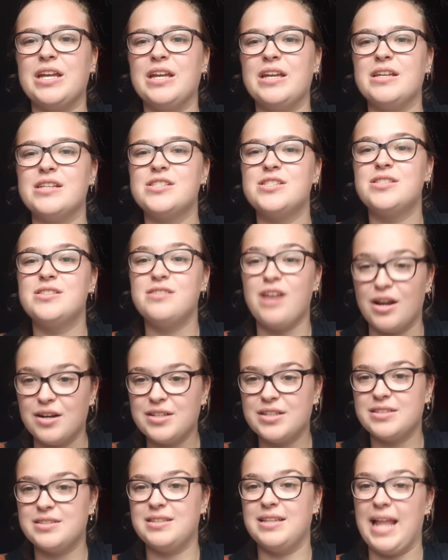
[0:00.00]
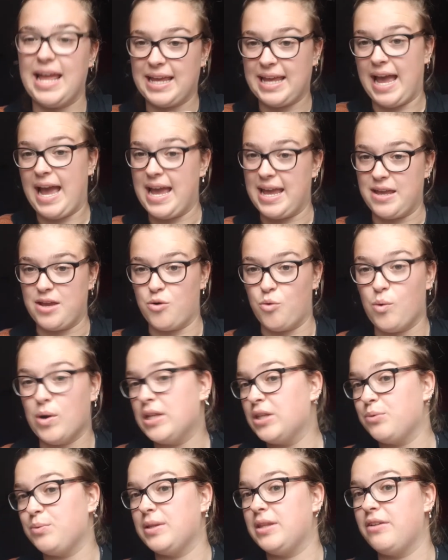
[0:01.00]
started, like, I
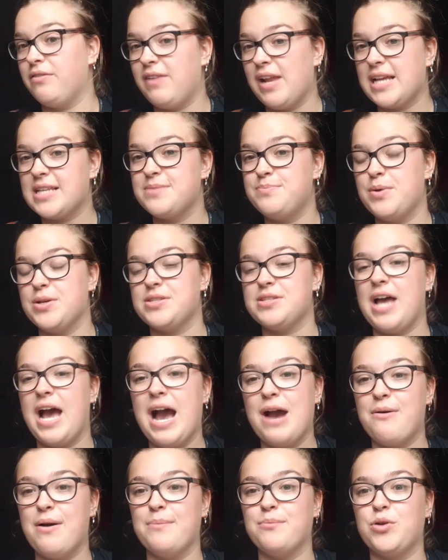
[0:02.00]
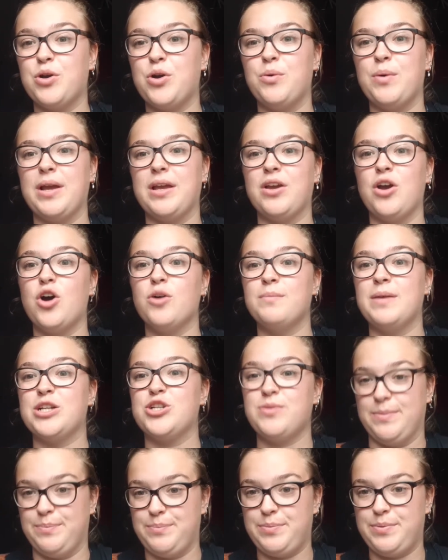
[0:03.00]
went with the Flexbus, how I'm going on my
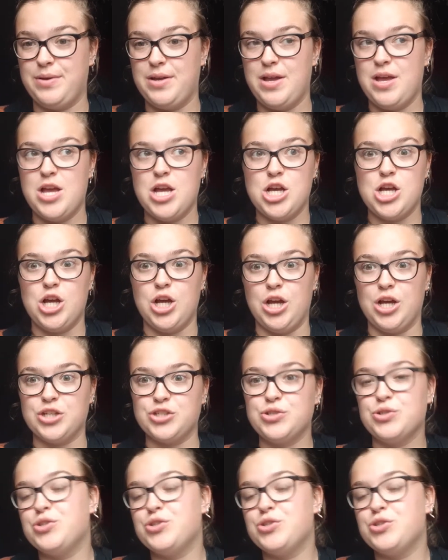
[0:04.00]
trip to